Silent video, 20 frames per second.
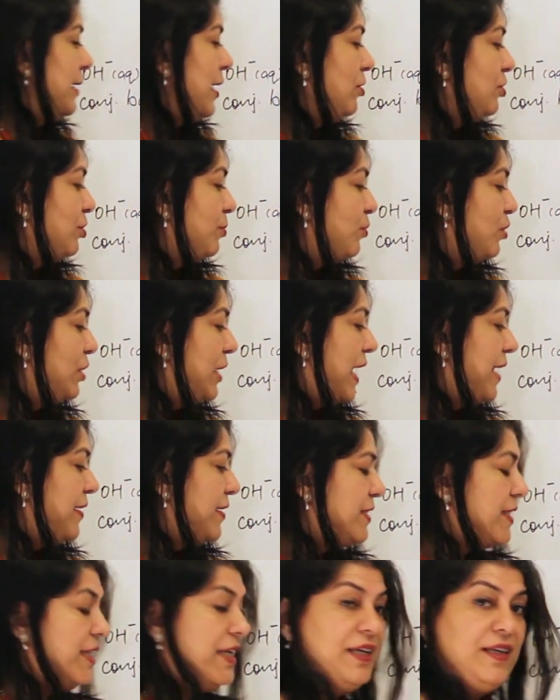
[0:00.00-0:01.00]
now the
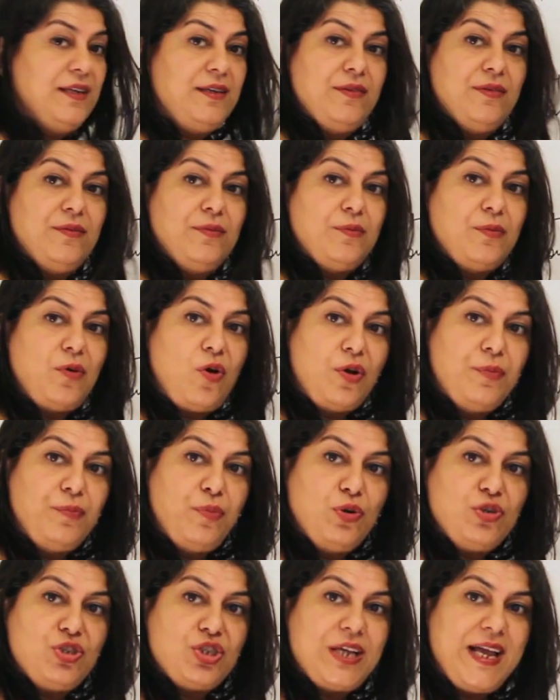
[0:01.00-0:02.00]
molarity on
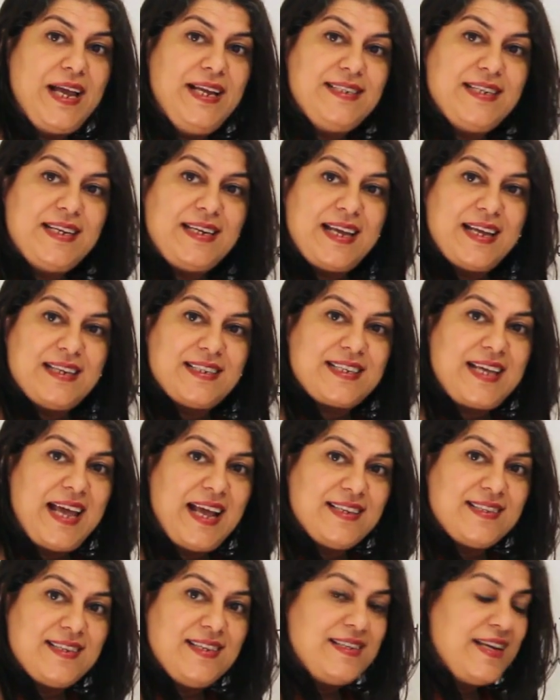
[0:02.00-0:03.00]
both sides, it gets
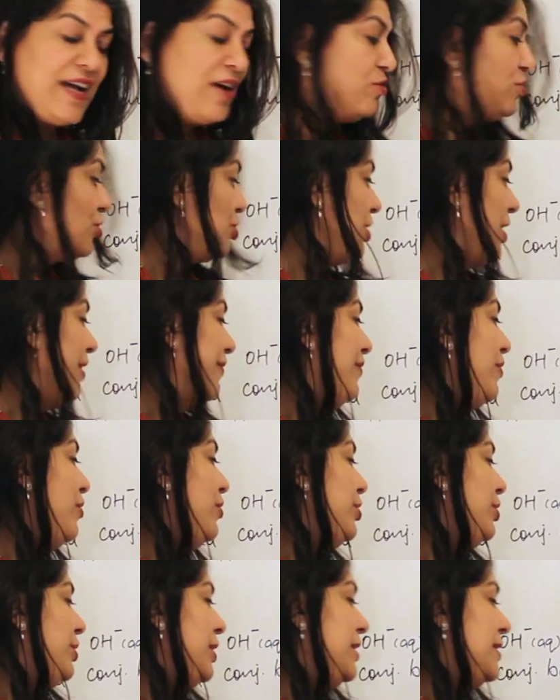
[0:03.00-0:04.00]
cancelled out,
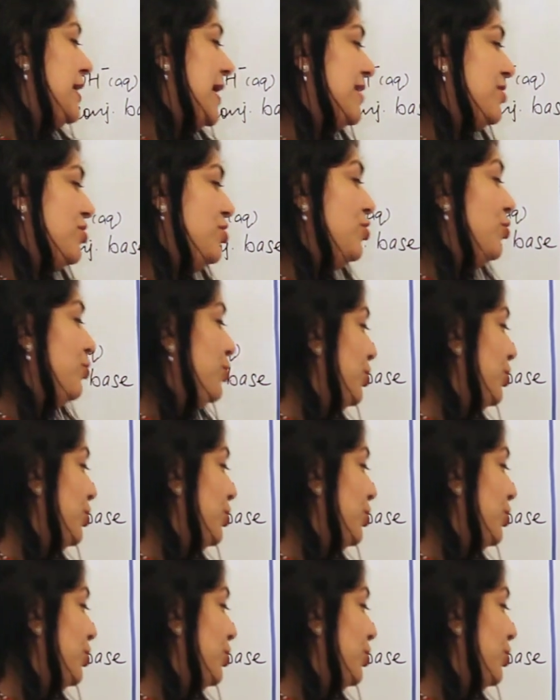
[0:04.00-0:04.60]
therefore it has no